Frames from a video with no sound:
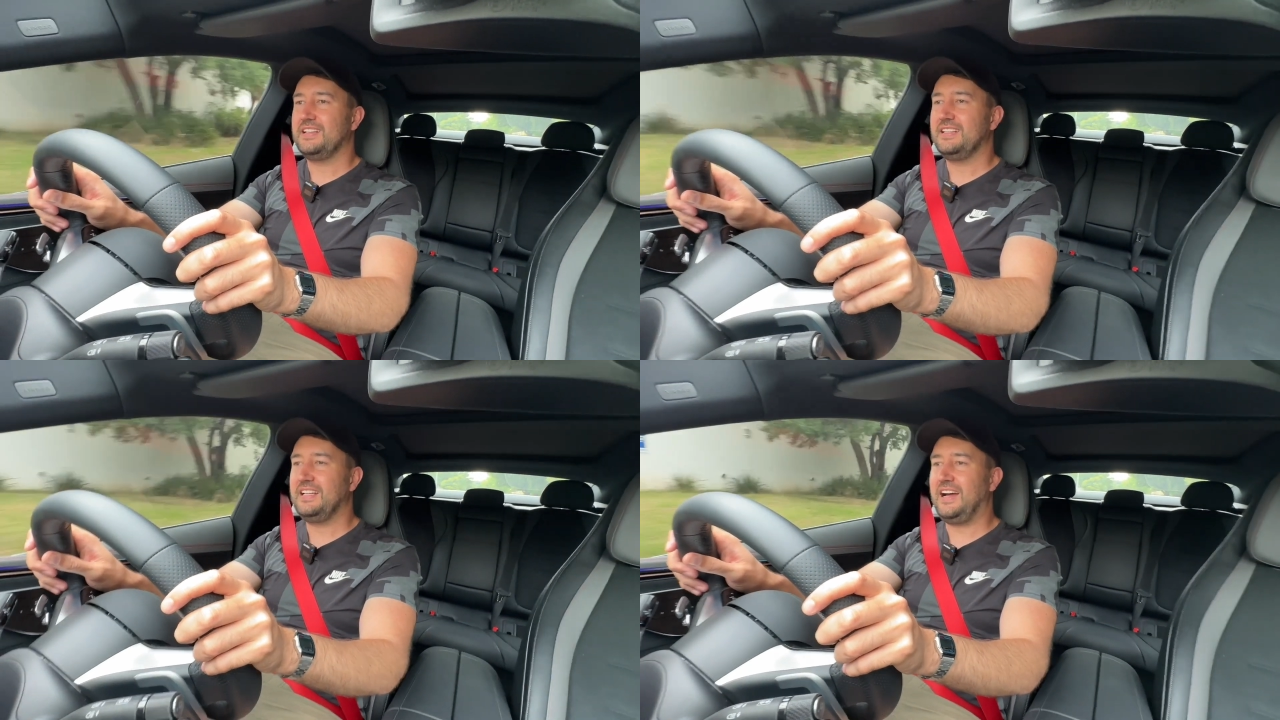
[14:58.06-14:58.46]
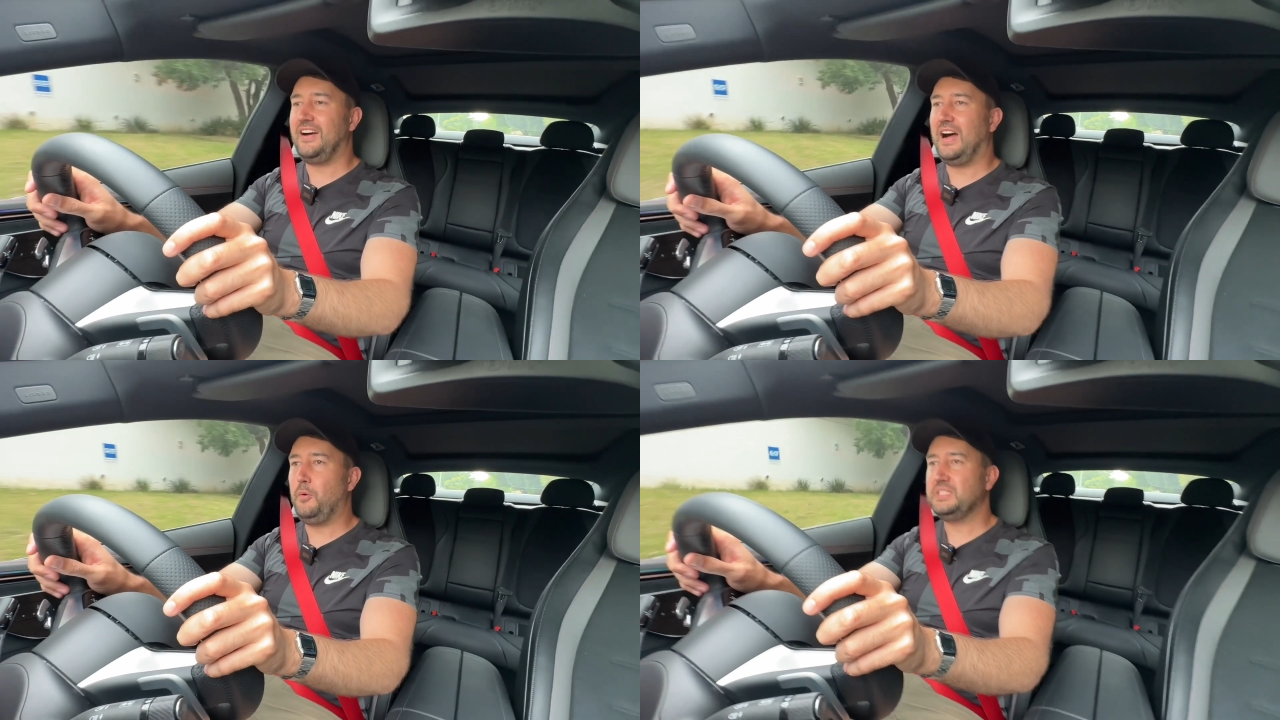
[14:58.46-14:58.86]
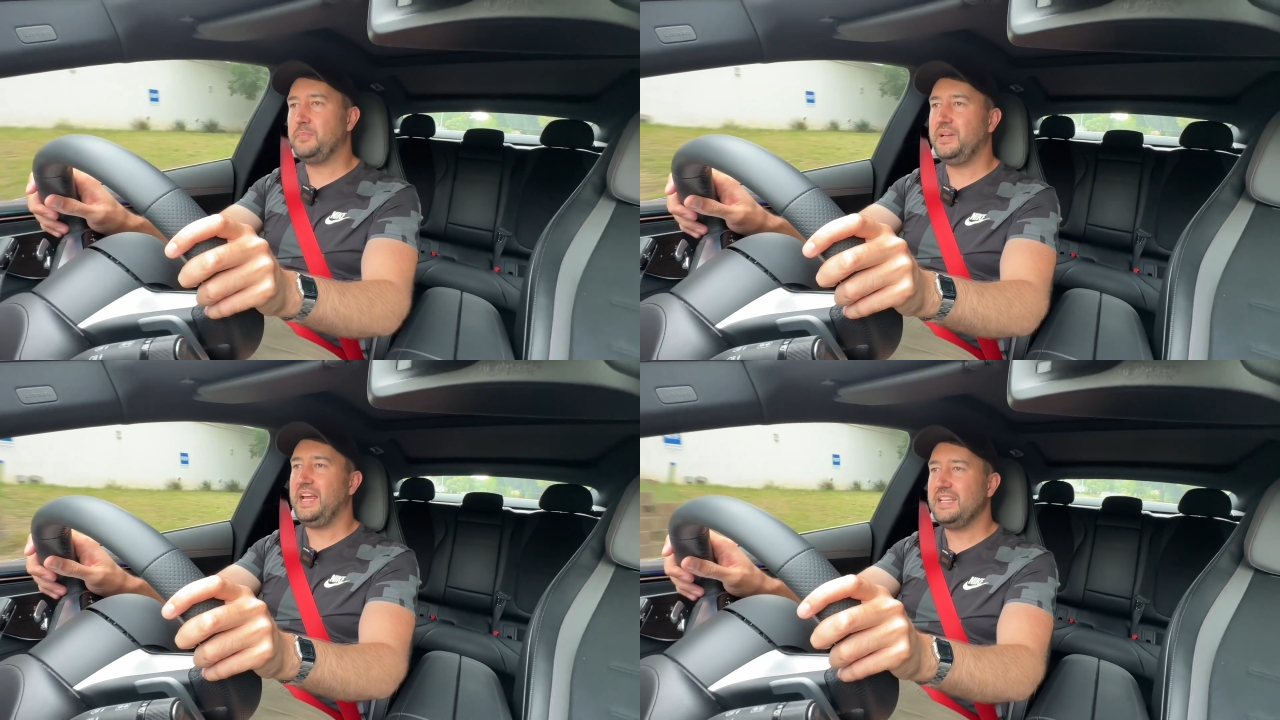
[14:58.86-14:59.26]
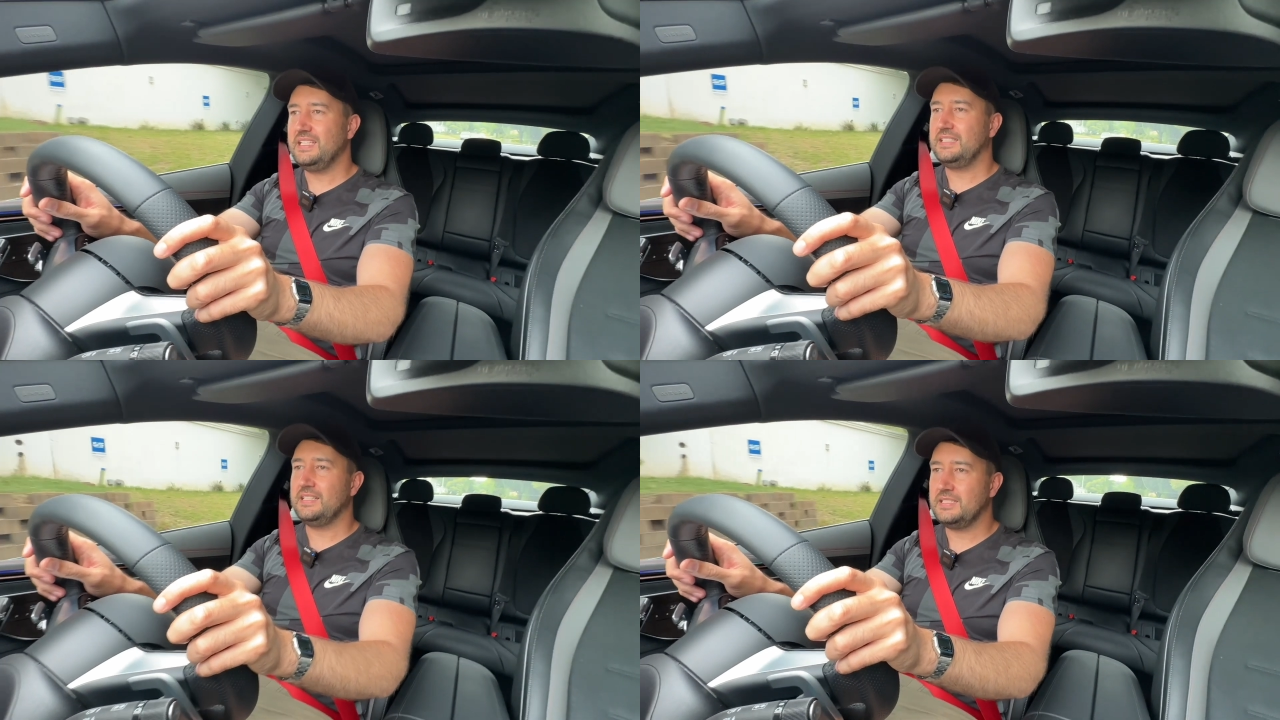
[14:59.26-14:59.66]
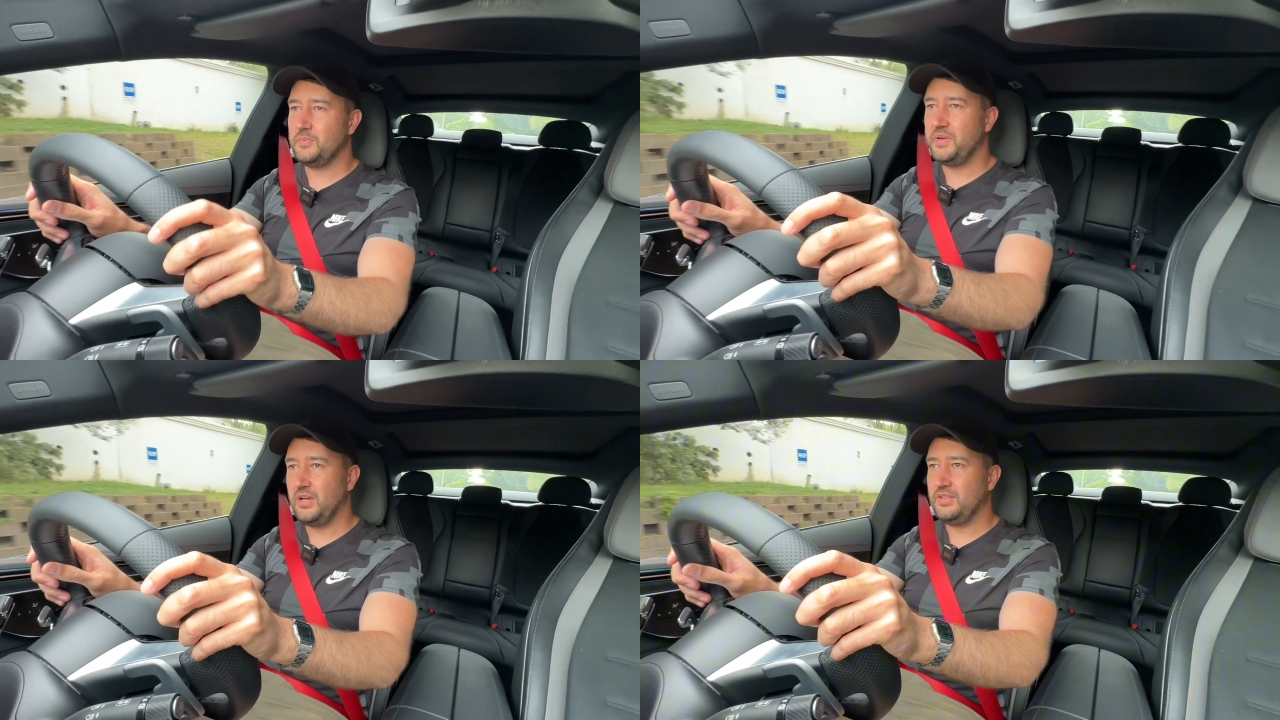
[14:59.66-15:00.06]
Now, I was a bit hesitant to
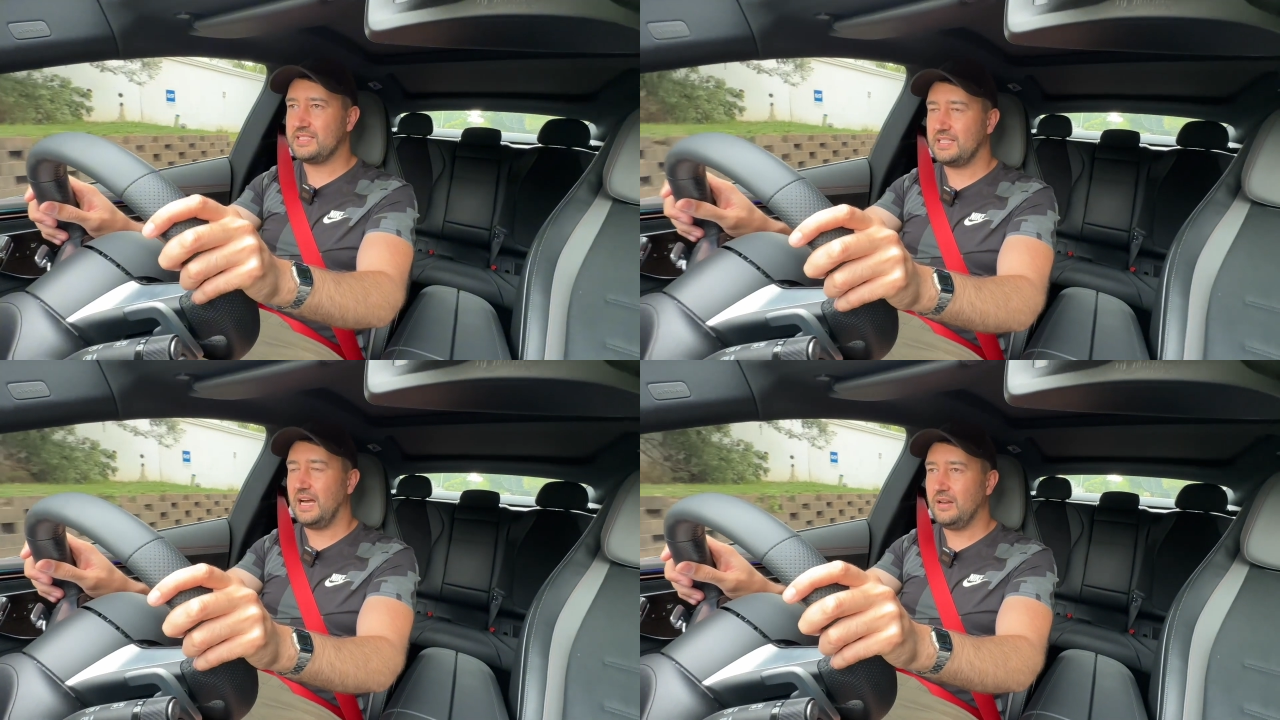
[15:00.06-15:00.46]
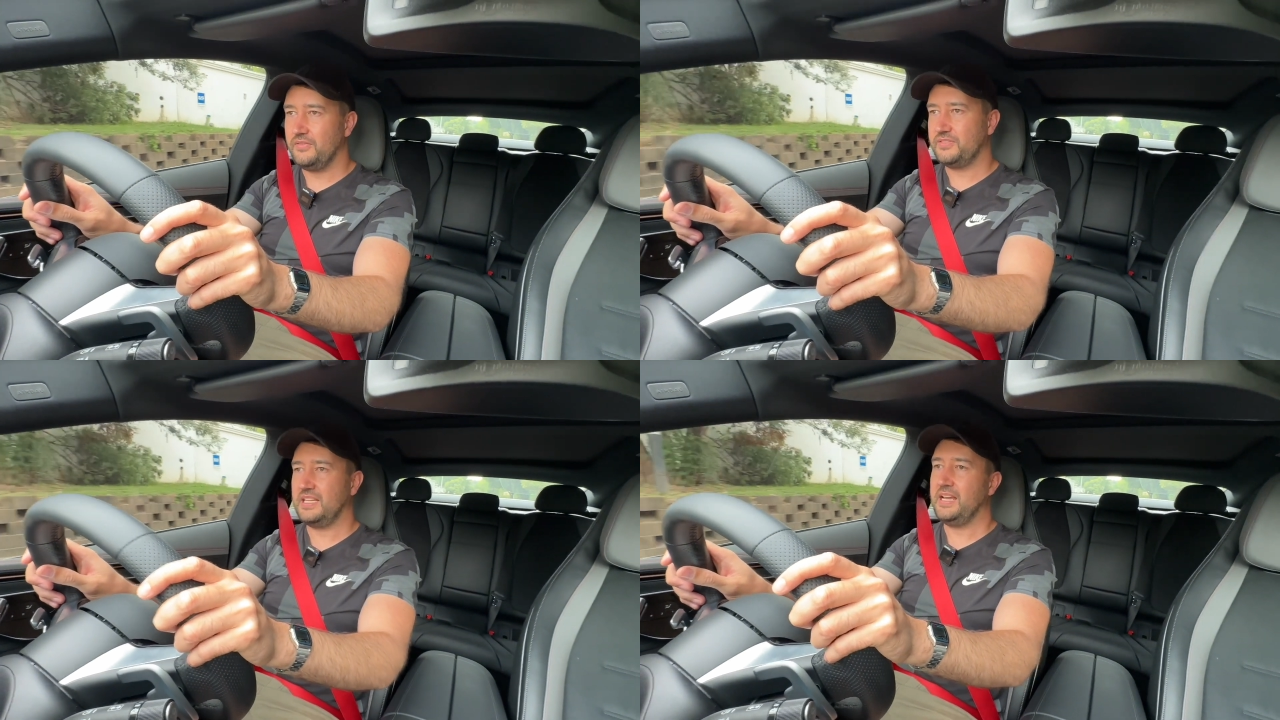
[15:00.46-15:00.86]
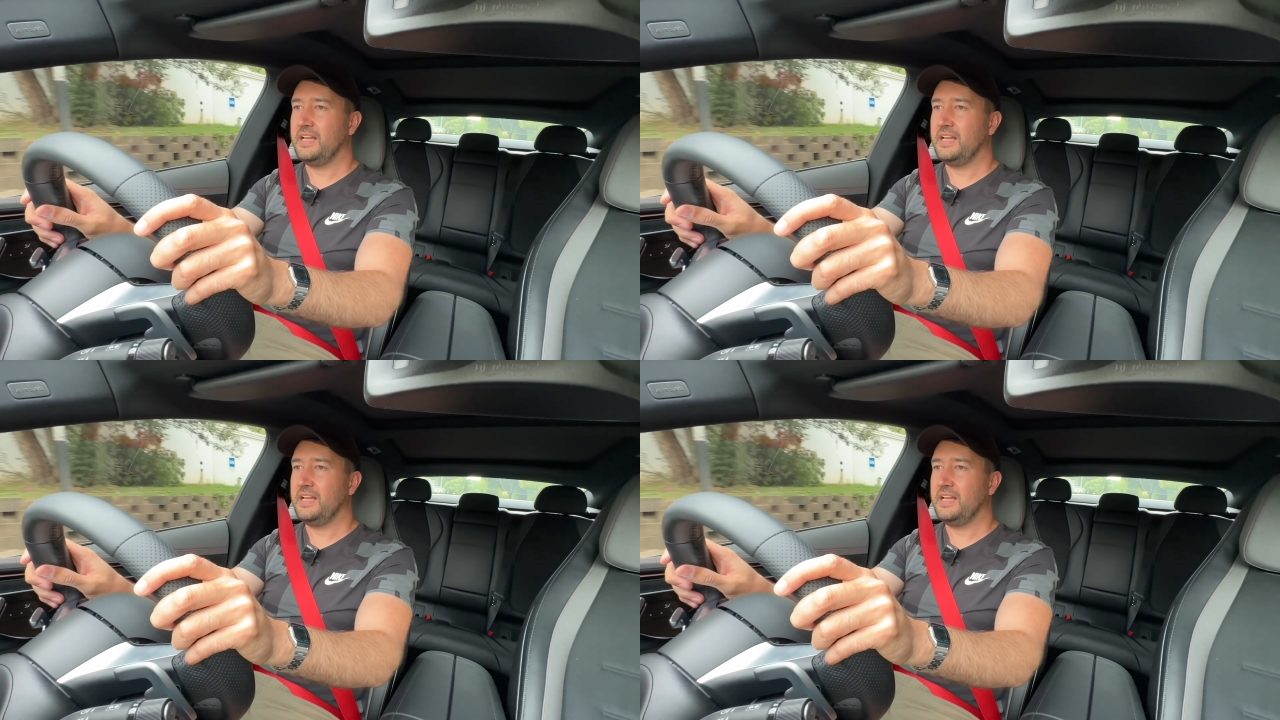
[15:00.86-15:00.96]
be on the side of saying